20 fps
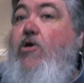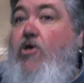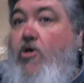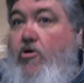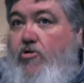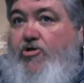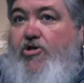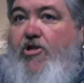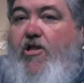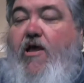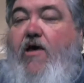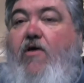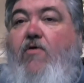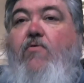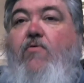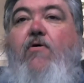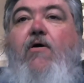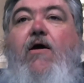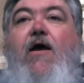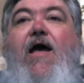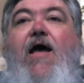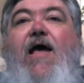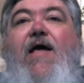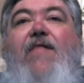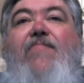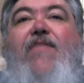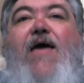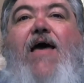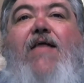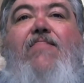you should know,
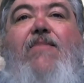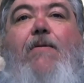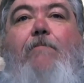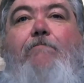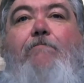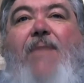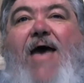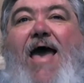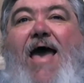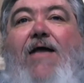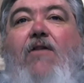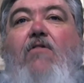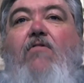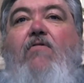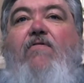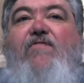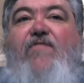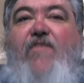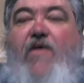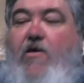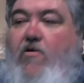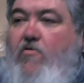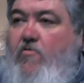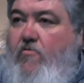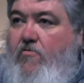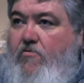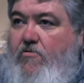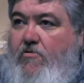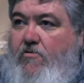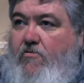that the
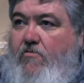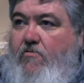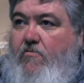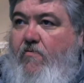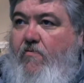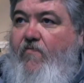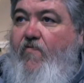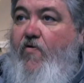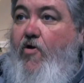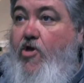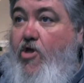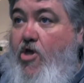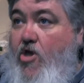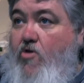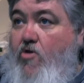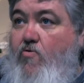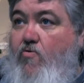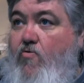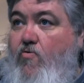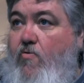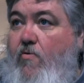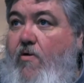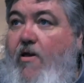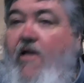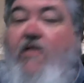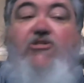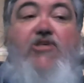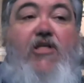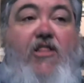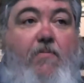battlefield for you
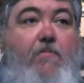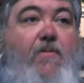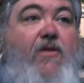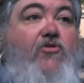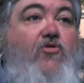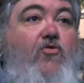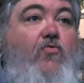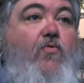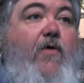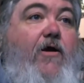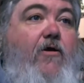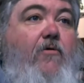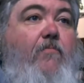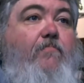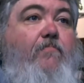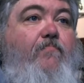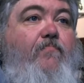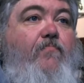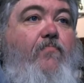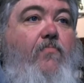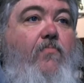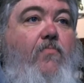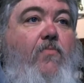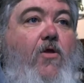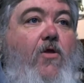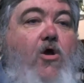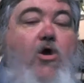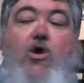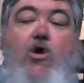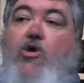is in the mental realm.
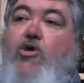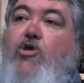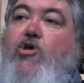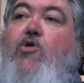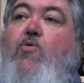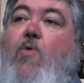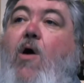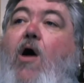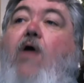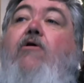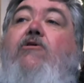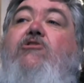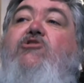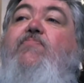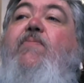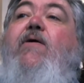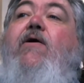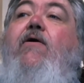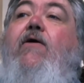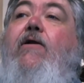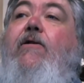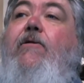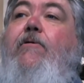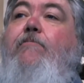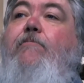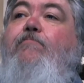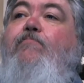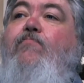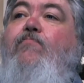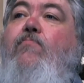You are a spirit.
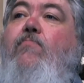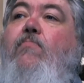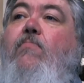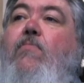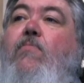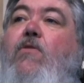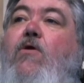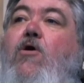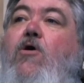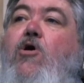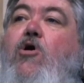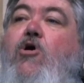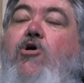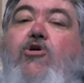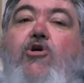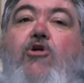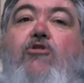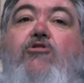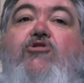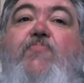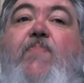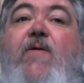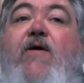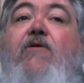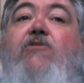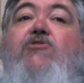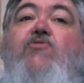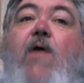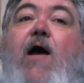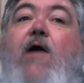Your
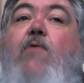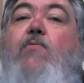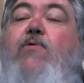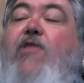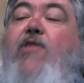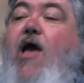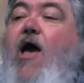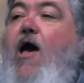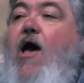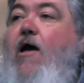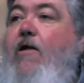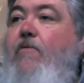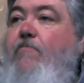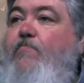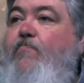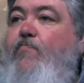spirit's right with God.